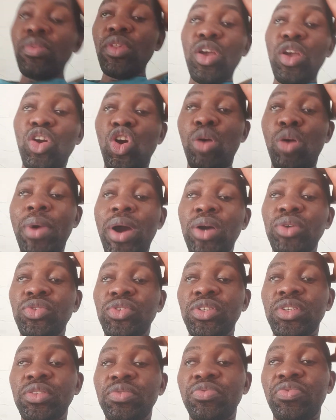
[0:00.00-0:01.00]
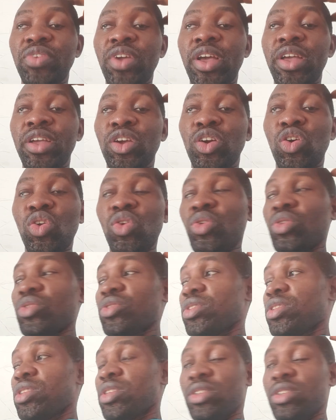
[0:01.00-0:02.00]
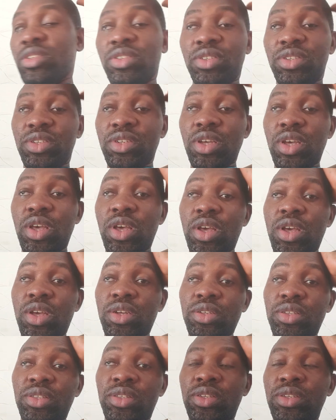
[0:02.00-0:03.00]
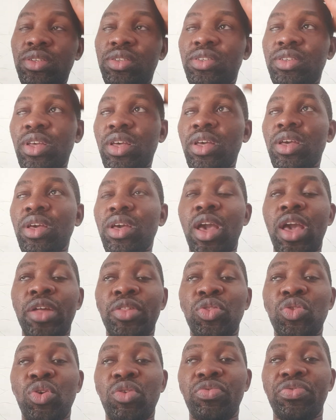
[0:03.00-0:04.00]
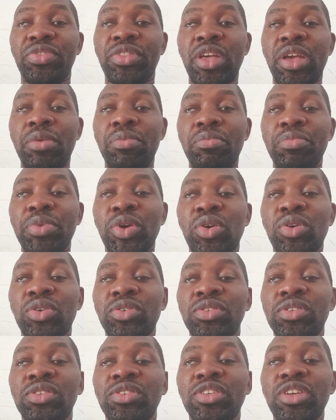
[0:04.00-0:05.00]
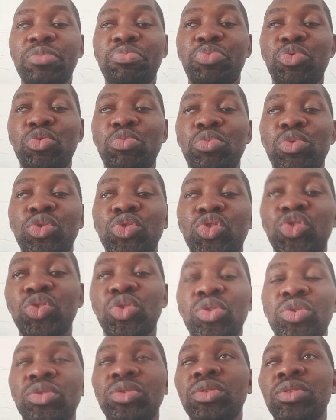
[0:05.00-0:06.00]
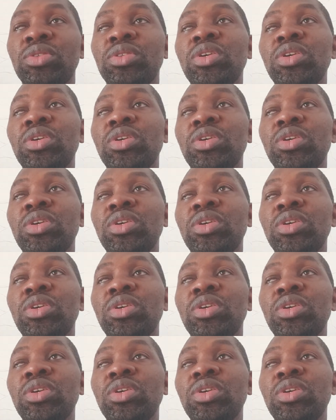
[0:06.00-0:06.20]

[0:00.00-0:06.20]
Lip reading: come out in flying colors this end of term, because this is a promotional